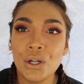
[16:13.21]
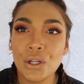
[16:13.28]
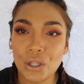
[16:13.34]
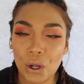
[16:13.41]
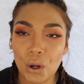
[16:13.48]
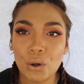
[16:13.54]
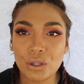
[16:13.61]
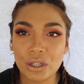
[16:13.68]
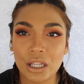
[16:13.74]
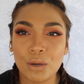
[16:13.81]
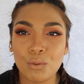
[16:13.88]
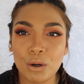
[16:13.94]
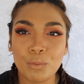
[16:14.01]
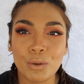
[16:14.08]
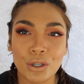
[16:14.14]

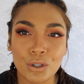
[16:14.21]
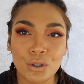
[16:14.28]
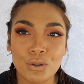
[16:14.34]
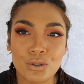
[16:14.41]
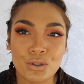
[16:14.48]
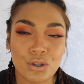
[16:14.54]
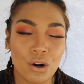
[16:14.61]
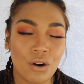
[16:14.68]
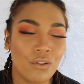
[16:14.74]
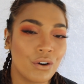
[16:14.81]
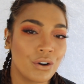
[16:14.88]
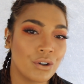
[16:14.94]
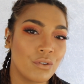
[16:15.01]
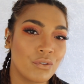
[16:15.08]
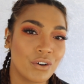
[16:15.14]
thing will be used over
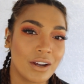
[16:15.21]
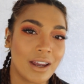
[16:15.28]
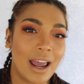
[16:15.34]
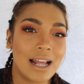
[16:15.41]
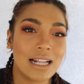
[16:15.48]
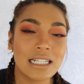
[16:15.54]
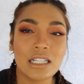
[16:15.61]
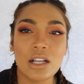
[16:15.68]
and over again.